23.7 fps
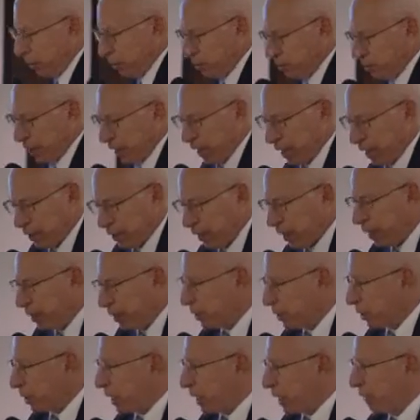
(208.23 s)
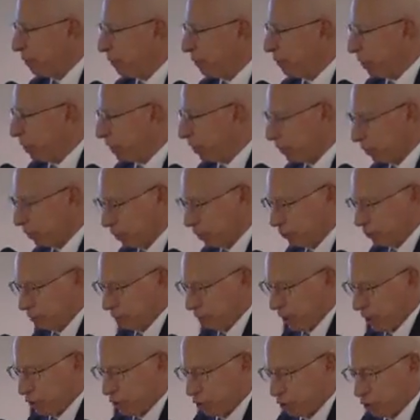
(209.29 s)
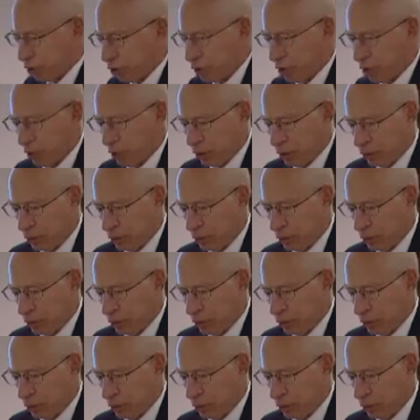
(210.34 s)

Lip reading: handout is a confidential information sheet.